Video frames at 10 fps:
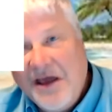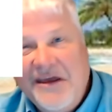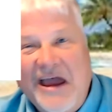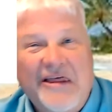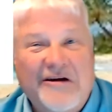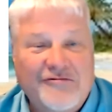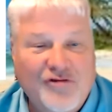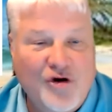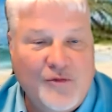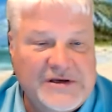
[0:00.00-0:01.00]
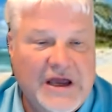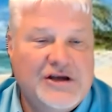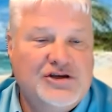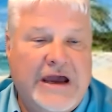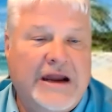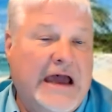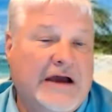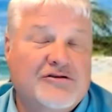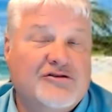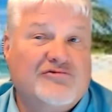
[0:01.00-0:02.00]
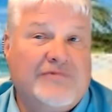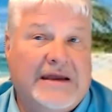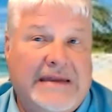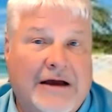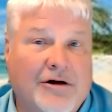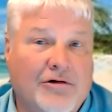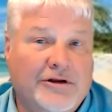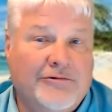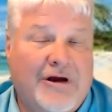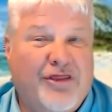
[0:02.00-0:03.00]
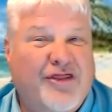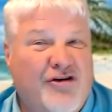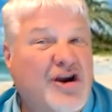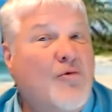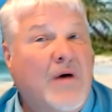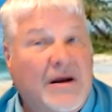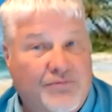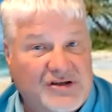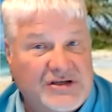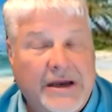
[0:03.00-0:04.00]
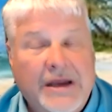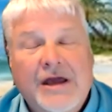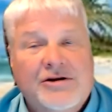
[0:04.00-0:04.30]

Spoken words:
the other groups, Gen Xers right now hold around 31%.